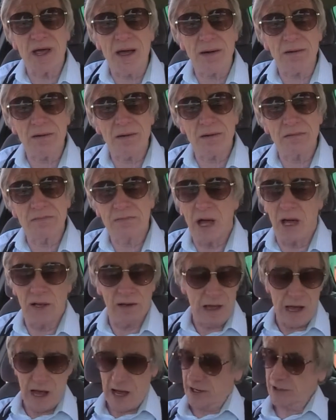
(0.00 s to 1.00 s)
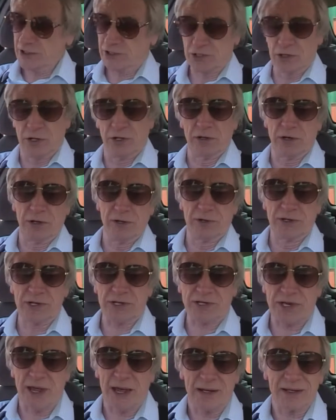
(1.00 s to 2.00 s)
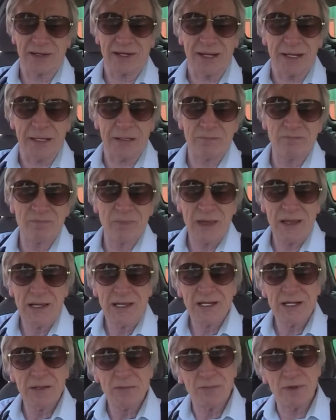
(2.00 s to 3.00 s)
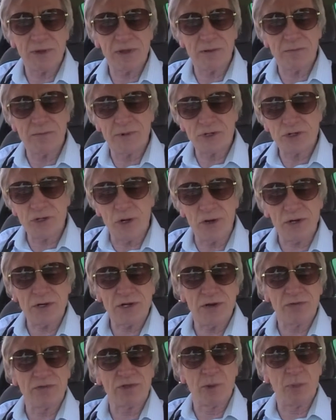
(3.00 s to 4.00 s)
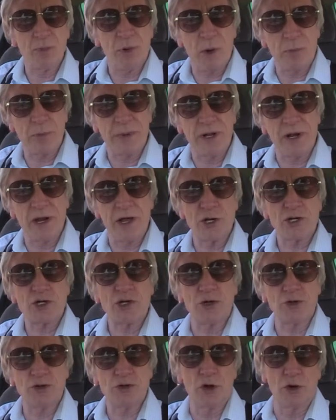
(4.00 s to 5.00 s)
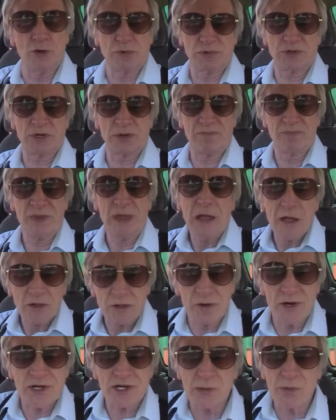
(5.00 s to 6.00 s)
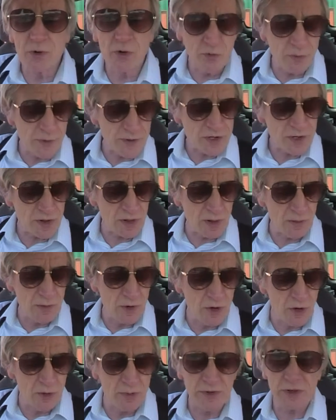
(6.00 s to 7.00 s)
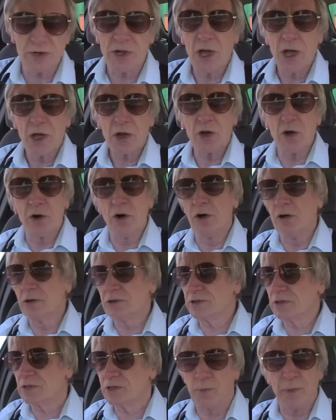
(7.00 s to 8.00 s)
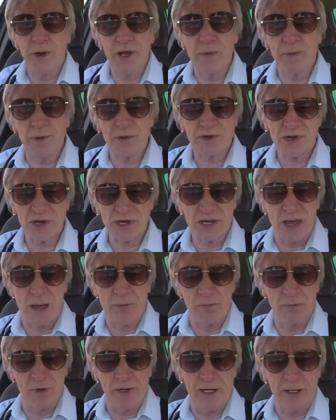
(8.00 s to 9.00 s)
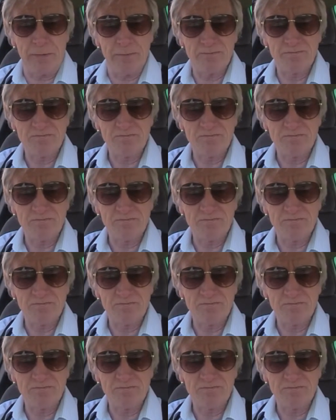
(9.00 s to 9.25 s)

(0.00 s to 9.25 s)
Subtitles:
that, and I certainly understand it, but the majority of the population don't. There is a movement at the moment called the People's Assembly.